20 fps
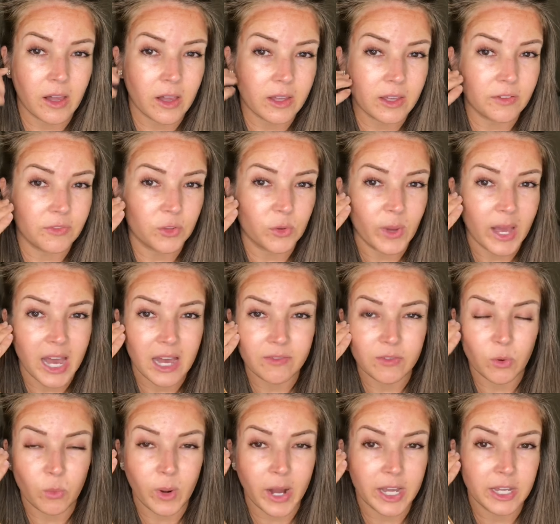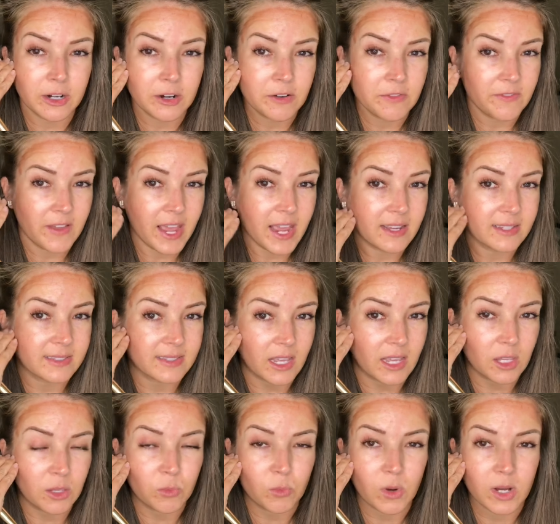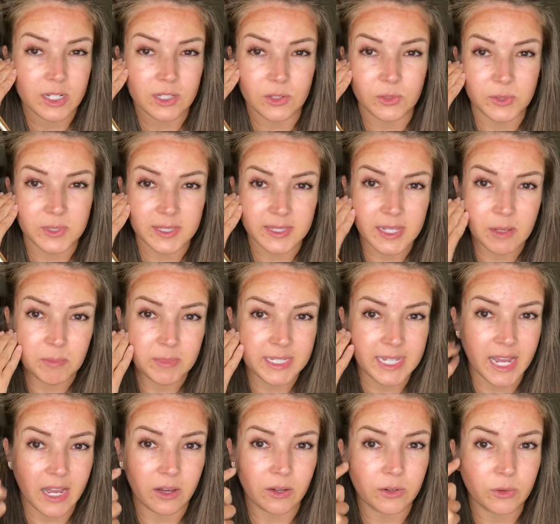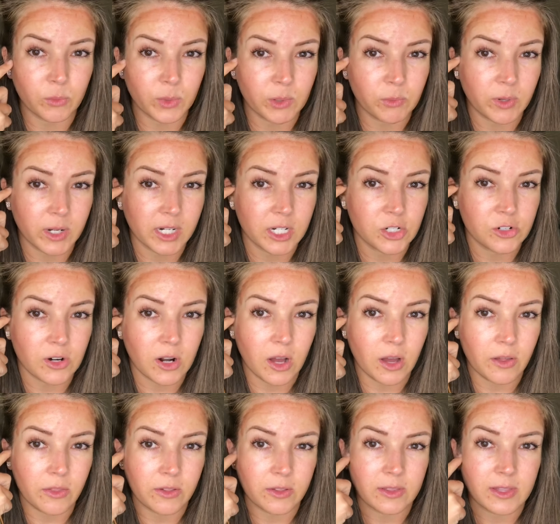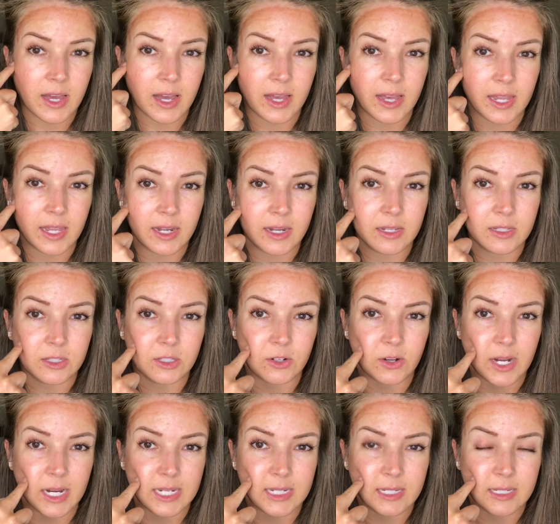wider face that you want to slim down, we want to draw the line straight